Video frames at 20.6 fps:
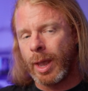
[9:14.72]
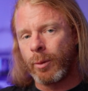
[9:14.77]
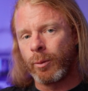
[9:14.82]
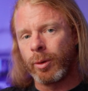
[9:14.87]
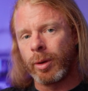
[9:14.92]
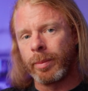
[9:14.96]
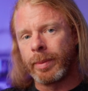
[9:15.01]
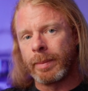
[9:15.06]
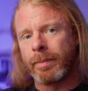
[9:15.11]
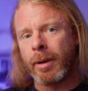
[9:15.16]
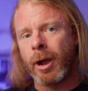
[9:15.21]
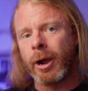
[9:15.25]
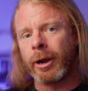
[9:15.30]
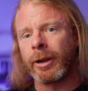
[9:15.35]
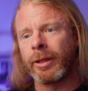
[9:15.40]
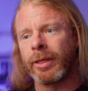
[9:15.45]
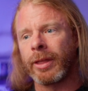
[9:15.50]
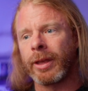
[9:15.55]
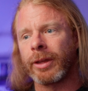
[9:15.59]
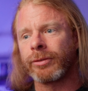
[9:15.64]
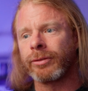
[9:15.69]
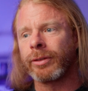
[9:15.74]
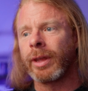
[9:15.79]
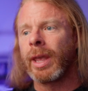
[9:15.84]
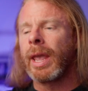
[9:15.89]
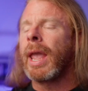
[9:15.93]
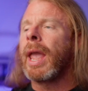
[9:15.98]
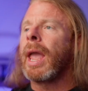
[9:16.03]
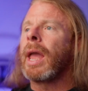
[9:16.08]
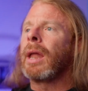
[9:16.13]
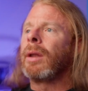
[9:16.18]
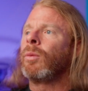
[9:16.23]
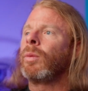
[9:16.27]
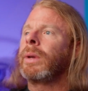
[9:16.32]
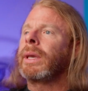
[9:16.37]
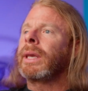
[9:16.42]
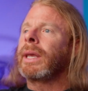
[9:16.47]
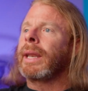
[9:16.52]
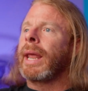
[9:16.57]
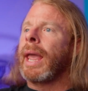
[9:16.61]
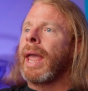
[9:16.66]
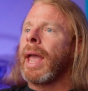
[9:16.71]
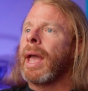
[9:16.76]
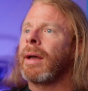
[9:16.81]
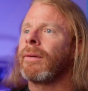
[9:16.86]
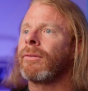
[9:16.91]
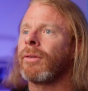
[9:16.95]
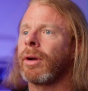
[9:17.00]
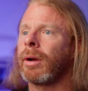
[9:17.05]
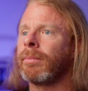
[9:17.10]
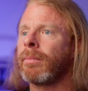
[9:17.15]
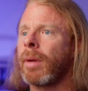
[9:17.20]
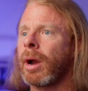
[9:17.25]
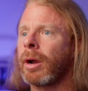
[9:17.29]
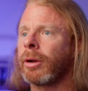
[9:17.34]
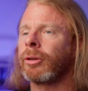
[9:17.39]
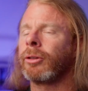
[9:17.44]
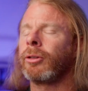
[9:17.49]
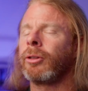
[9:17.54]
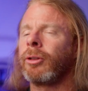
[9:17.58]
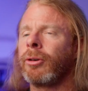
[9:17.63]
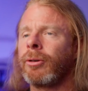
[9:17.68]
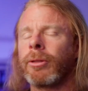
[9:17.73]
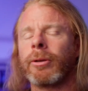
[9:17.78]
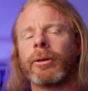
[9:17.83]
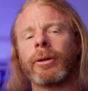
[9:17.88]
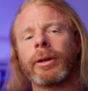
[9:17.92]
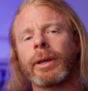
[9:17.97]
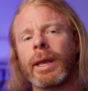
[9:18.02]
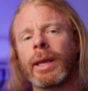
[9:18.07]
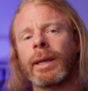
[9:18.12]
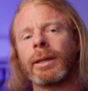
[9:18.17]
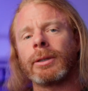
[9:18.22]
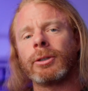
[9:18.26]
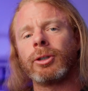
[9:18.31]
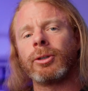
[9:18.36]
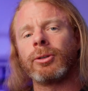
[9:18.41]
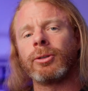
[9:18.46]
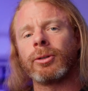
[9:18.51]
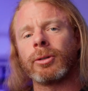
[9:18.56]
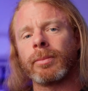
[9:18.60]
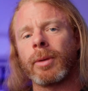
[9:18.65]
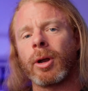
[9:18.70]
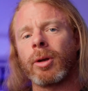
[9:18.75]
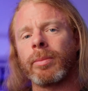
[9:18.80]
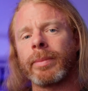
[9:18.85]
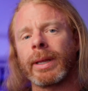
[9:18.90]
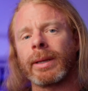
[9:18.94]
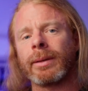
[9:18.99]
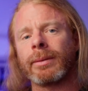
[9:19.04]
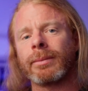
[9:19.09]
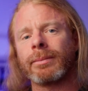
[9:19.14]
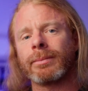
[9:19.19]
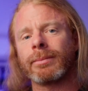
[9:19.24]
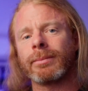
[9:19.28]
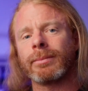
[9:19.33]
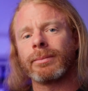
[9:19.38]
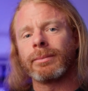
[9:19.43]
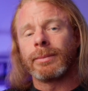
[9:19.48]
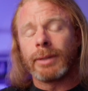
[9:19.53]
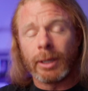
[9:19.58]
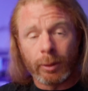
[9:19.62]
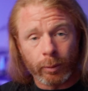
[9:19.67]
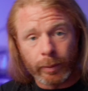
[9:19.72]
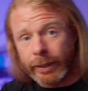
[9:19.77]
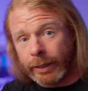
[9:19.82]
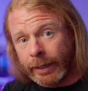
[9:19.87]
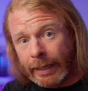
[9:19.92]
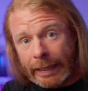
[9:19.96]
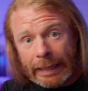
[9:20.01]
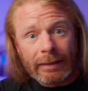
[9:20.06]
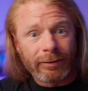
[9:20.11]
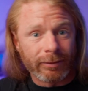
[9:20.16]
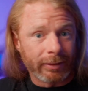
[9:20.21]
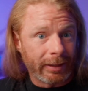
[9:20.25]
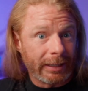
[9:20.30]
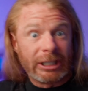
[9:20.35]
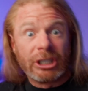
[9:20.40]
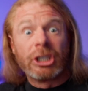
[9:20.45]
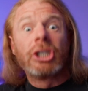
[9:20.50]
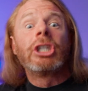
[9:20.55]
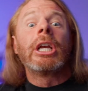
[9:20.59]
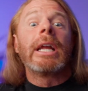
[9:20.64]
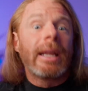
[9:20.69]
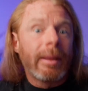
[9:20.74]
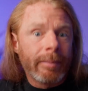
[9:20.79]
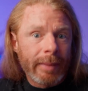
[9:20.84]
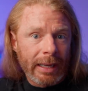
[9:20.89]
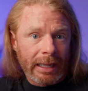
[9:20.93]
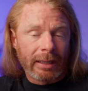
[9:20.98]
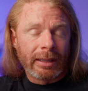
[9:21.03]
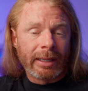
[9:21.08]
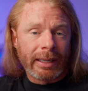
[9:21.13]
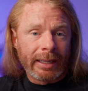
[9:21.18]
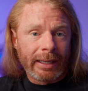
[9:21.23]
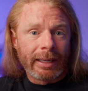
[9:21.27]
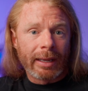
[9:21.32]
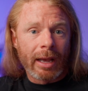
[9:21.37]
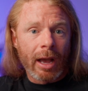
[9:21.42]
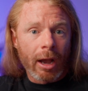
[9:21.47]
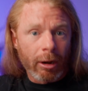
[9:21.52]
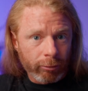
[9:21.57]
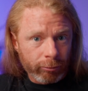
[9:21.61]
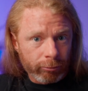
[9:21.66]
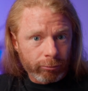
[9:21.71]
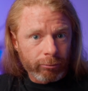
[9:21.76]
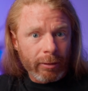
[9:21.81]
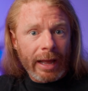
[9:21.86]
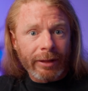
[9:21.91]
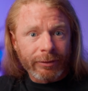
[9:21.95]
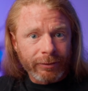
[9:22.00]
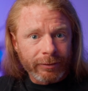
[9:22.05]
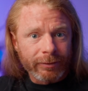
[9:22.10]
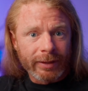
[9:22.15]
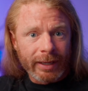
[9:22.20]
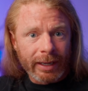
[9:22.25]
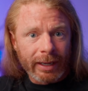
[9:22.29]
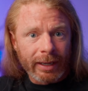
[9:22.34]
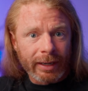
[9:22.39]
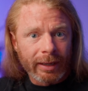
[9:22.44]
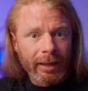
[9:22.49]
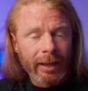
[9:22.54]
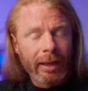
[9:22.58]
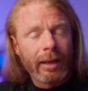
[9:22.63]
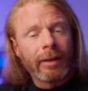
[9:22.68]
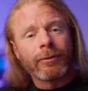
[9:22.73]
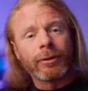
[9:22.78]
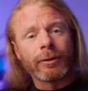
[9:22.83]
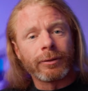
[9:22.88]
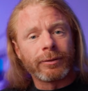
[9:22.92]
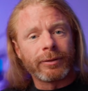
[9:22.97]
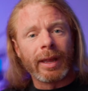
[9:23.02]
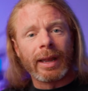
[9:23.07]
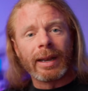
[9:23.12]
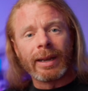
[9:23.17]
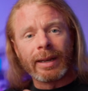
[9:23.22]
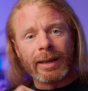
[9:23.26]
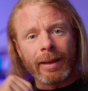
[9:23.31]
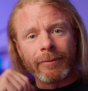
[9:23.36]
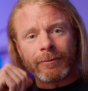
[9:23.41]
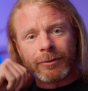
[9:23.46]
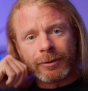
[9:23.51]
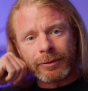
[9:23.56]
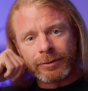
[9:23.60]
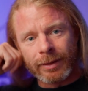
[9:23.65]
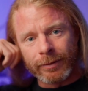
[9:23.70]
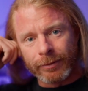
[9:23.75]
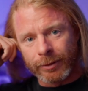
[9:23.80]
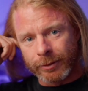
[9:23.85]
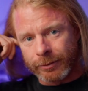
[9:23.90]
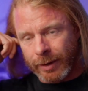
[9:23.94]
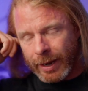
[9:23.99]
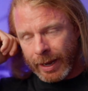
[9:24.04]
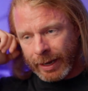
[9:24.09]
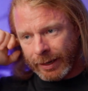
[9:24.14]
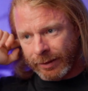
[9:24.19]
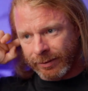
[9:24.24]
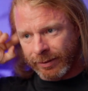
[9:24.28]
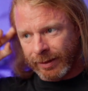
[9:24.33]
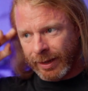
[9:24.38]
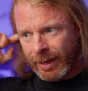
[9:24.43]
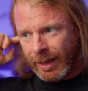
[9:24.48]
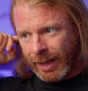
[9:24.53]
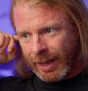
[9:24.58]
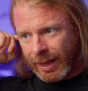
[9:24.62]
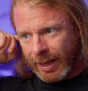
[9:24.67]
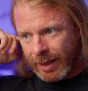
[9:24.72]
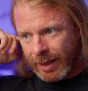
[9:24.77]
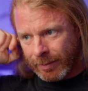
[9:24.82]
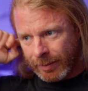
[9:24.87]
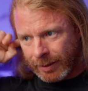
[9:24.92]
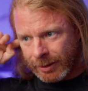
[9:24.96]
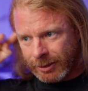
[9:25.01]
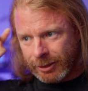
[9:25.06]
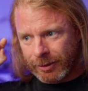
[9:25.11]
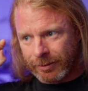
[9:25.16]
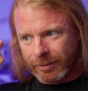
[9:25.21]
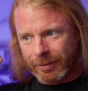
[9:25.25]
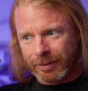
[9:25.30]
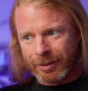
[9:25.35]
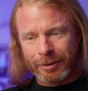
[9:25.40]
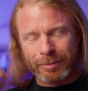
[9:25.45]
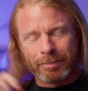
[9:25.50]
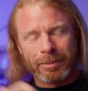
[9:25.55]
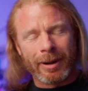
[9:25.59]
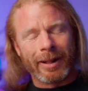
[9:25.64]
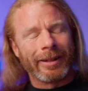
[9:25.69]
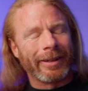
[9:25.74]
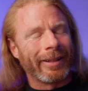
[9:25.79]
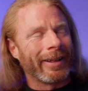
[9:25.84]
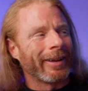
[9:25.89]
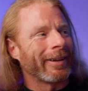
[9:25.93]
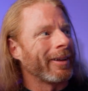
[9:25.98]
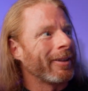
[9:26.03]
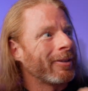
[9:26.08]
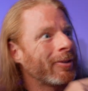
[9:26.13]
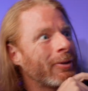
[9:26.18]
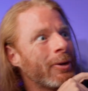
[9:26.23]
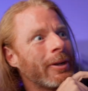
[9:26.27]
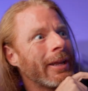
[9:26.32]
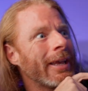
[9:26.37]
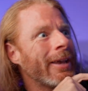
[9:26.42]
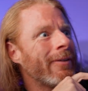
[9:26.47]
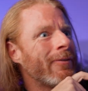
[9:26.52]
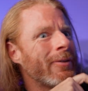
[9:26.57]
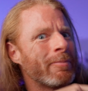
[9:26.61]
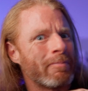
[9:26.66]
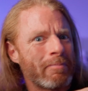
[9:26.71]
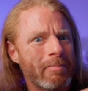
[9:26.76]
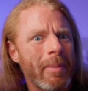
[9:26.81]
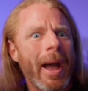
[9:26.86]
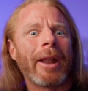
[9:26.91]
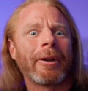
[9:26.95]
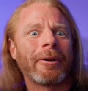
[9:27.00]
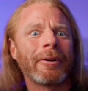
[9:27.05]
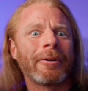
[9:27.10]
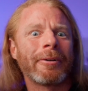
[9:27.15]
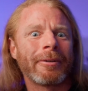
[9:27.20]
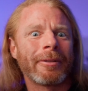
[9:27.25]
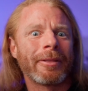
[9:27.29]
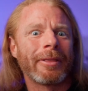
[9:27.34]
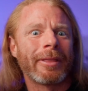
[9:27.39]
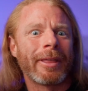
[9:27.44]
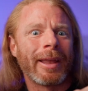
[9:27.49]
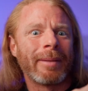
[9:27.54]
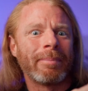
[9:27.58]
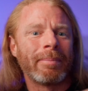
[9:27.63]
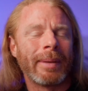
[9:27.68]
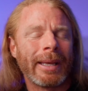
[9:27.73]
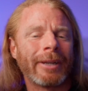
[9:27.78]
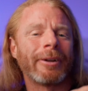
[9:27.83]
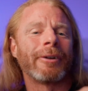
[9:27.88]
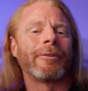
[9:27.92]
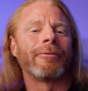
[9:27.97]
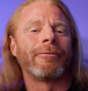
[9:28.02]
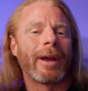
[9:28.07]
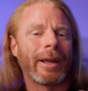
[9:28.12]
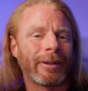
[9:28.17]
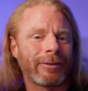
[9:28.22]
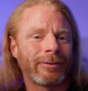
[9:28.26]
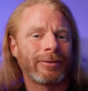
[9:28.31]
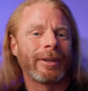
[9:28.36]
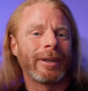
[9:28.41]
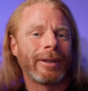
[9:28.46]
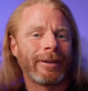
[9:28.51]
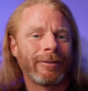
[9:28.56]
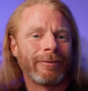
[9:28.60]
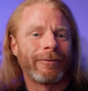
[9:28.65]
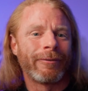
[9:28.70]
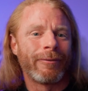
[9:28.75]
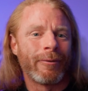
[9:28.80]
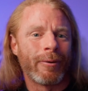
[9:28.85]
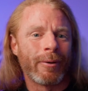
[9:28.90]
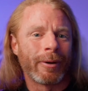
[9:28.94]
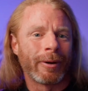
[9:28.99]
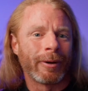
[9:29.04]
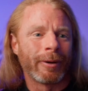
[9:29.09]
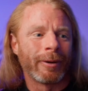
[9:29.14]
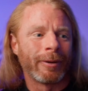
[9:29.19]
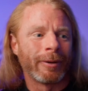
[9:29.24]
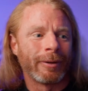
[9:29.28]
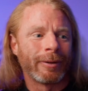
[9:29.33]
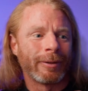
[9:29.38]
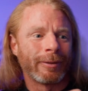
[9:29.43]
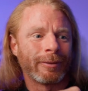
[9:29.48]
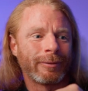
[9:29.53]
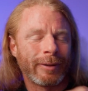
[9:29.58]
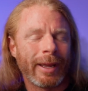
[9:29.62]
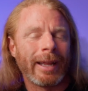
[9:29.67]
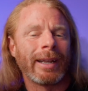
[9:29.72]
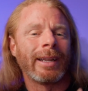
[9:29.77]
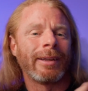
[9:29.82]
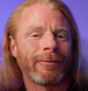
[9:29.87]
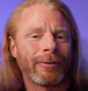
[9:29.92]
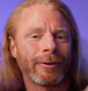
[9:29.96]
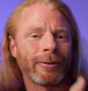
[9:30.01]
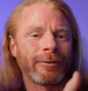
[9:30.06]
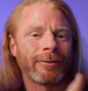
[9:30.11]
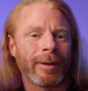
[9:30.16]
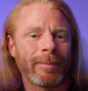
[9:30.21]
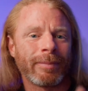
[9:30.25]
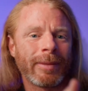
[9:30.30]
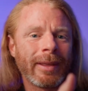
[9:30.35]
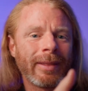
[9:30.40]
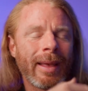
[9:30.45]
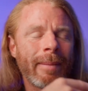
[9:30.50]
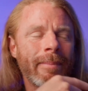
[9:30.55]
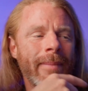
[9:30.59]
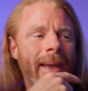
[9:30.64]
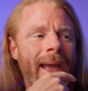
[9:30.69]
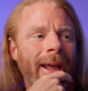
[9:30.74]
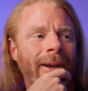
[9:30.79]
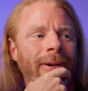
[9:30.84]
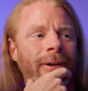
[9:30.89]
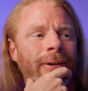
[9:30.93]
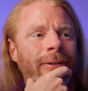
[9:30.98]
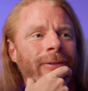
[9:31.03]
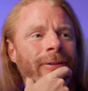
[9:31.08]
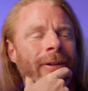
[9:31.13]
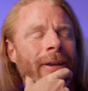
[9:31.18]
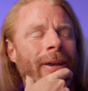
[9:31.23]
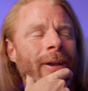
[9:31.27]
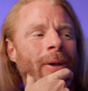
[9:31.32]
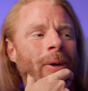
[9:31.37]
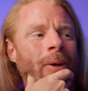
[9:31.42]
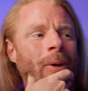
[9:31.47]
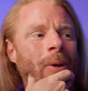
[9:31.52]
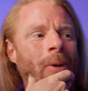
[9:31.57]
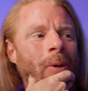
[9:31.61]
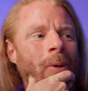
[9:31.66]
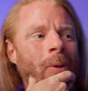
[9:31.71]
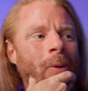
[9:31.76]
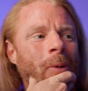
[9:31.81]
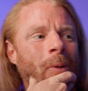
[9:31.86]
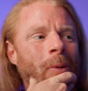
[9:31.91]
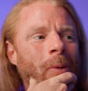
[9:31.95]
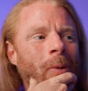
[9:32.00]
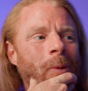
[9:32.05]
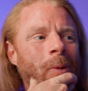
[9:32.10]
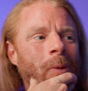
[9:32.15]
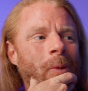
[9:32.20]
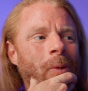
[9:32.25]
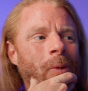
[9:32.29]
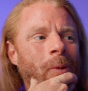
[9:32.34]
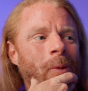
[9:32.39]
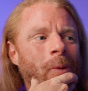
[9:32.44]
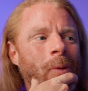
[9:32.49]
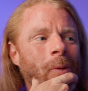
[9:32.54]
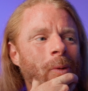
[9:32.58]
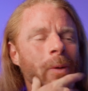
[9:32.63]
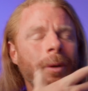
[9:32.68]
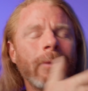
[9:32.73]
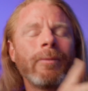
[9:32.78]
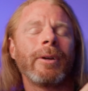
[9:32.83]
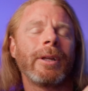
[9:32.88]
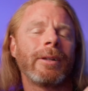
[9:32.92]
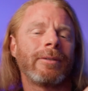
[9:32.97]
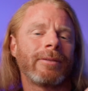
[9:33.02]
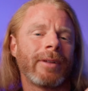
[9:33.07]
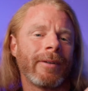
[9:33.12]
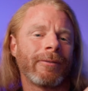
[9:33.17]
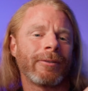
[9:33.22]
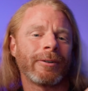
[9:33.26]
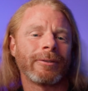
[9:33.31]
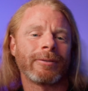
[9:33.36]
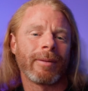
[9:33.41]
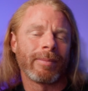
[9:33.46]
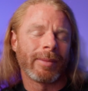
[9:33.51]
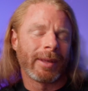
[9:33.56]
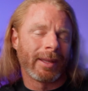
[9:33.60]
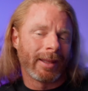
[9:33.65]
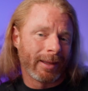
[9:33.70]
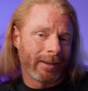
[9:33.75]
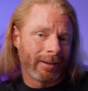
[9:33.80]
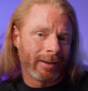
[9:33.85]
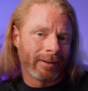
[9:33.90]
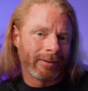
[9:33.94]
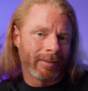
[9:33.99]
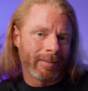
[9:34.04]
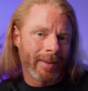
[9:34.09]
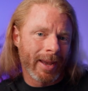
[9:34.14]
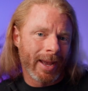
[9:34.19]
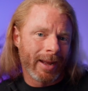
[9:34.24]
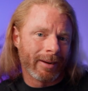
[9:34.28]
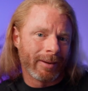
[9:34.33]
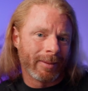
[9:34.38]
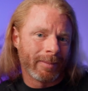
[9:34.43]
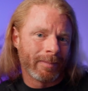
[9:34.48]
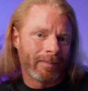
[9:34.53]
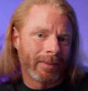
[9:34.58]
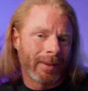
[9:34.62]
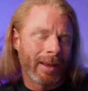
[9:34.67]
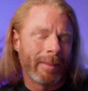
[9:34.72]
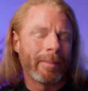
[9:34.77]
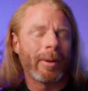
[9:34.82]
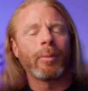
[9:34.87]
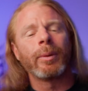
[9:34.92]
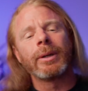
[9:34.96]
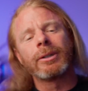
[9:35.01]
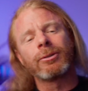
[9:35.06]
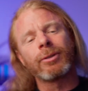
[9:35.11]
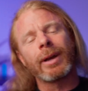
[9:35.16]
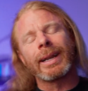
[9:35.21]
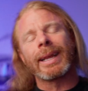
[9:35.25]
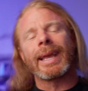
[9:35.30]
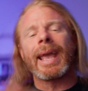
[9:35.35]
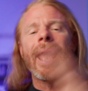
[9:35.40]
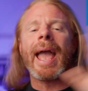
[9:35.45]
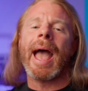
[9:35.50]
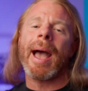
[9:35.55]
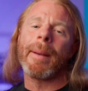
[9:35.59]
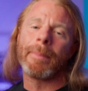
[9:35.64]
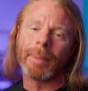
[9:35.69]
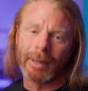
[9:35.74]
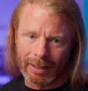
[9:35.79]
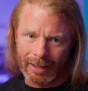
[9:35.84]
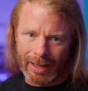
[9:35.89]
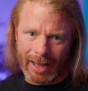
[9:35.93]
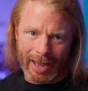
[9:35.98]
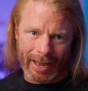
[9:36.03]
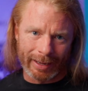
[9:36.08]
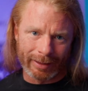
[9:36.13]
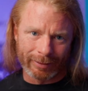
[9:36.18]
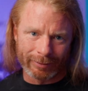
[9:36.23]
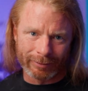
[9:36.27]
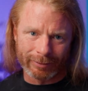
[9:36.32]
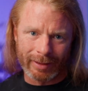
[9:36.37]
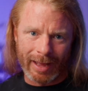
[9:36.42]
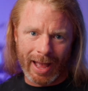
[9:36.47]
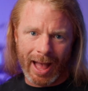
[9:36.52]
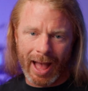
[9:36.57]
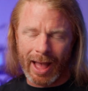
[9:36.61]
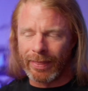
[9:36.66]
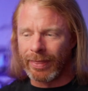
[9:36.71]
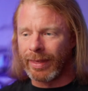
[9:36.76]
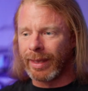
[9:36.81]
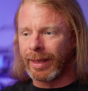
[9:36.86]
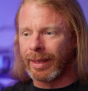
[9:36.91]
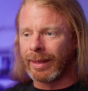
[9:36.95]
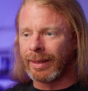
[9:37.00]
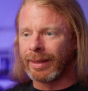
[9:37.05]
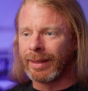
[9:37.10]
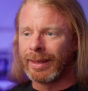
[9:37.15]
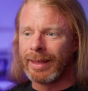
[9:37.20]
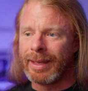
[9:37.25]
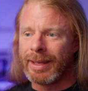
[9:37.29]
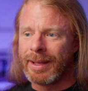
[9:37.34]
We'll be part of this and we can have our Martin Luther King Jr. moment. You know, where he's legitimately arrested for standing up for civil rights. They're probably like, dude, even better than being arrested for standing for something that matters. What if we stand for something that doesn't matter, but we try to capitalize on the